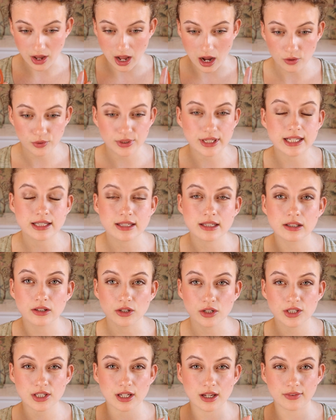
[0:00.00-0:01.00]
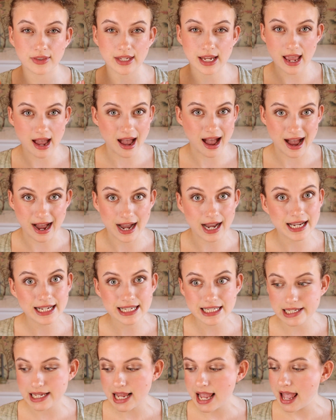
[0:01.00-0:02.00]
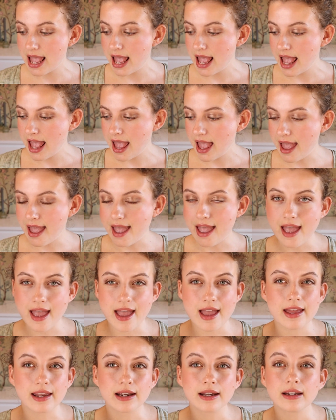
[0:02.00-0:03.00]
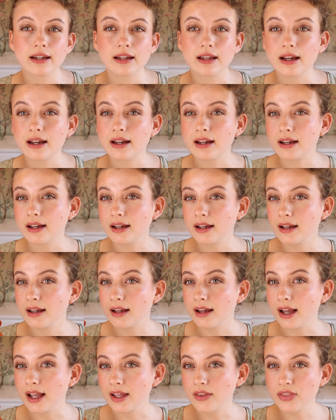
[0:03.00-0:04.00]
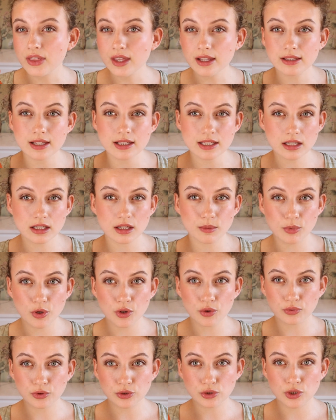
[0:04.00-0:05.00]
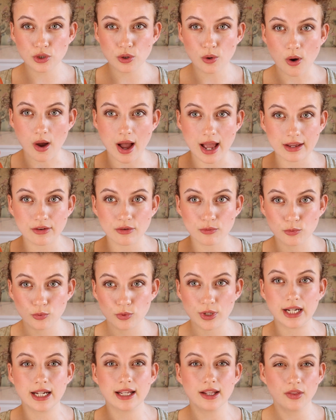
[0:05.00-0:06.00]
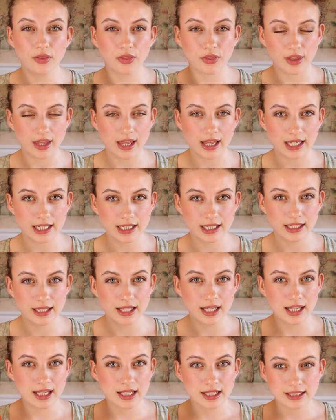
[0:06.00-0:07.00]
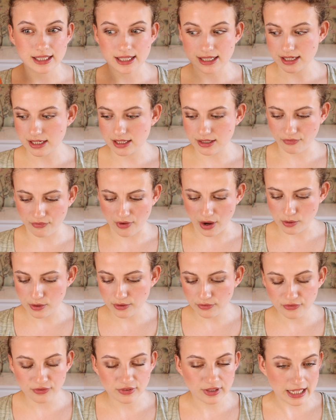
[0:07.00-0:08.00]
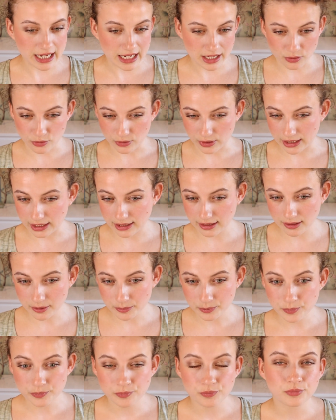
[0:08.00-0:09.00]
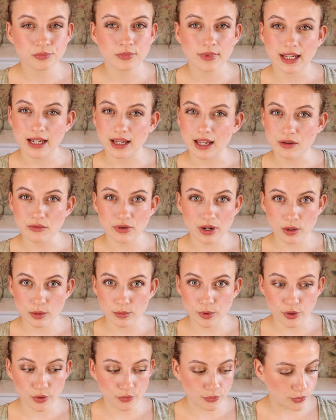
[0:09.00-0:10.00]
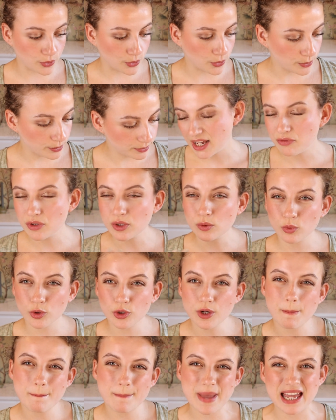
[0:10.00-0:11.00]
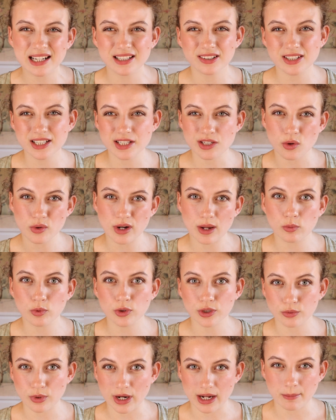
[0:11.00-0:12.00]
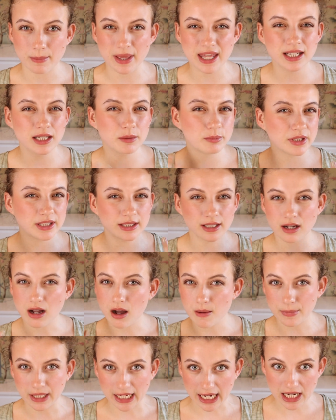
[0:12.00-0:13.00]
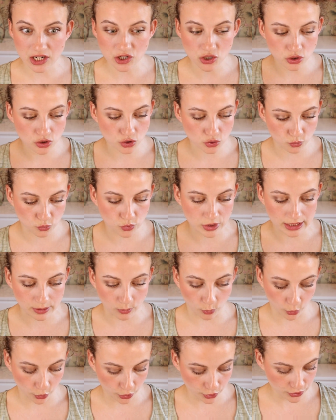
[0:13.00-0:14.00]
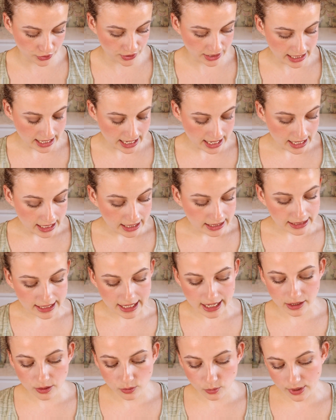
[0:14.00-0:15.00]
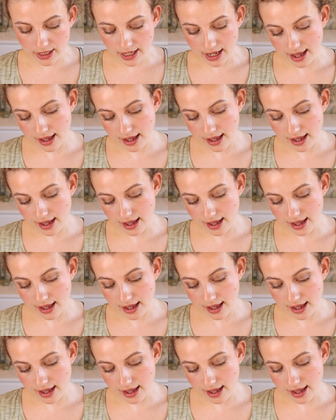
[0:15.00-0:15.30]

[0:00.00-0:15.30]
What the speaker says: how this looks on the eyes, and I think this is a beautiful duo. I really think this is very flattering and very beautiful. If it were the matte on its own, I wouldn't recommend it, but the combination just really works. Then we